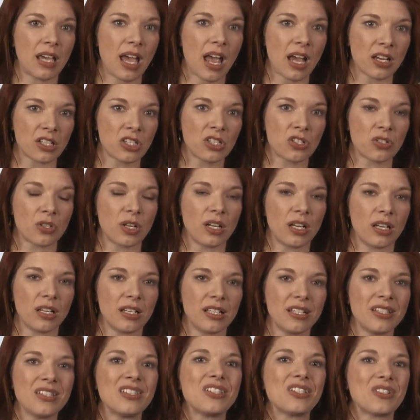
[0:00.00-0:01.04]
extra
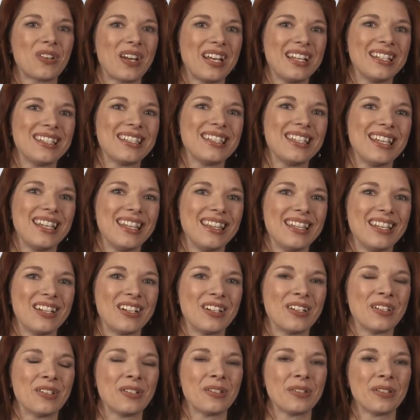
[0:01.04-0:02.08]
constraints in
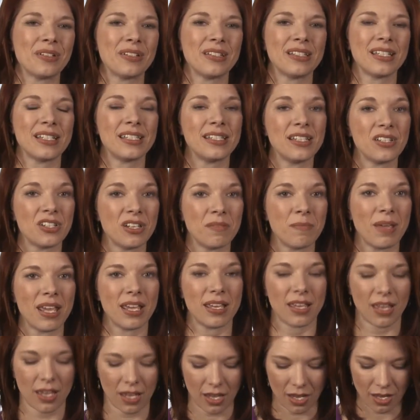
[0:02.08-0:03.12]
their
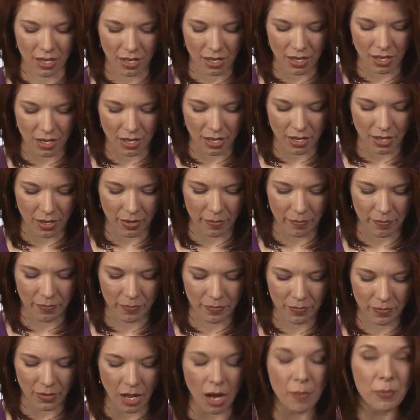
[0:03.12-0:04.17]
decision-making
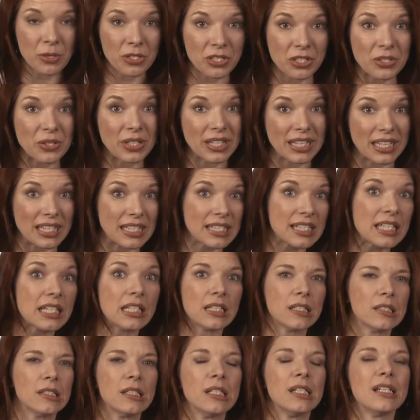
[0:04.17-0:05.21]
opportunities.
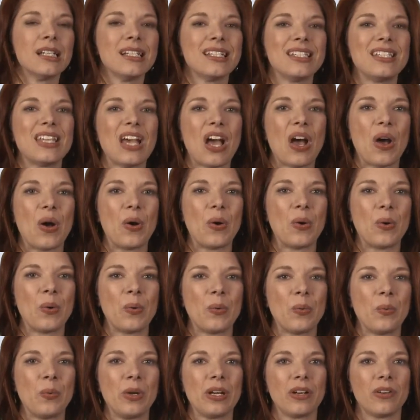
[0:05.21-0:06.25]

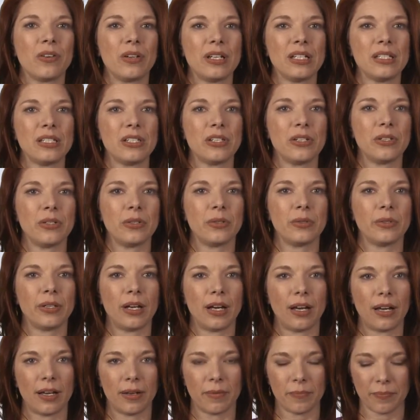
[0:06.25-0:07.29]
So we're going to
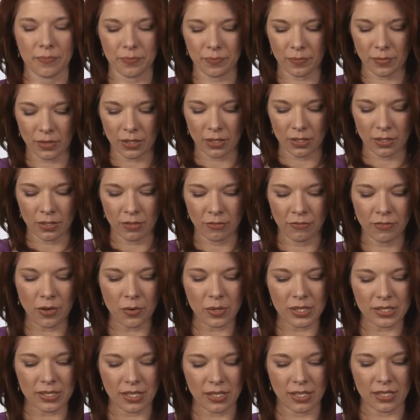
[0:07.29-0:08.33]

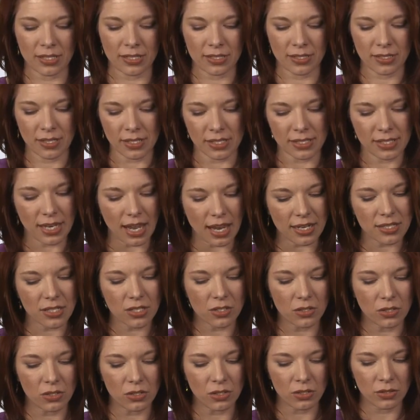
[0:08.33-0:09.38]
focus on this
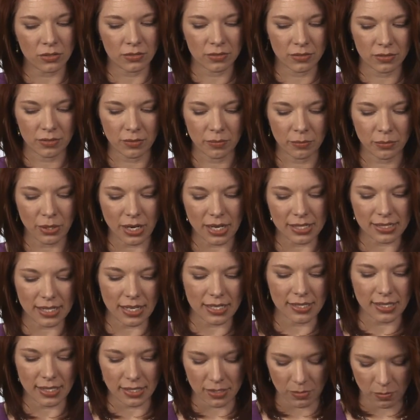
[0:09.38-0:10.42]
tactical
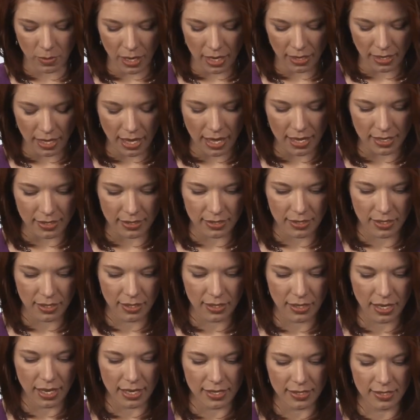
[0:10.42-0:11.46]
process as well as
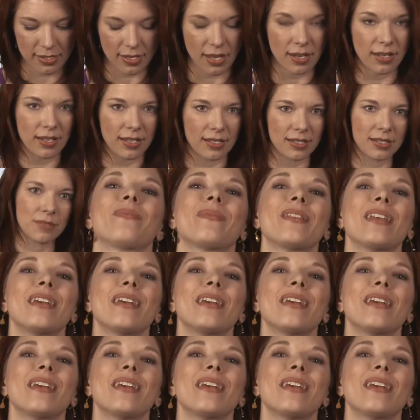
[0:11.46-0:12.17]
case studies.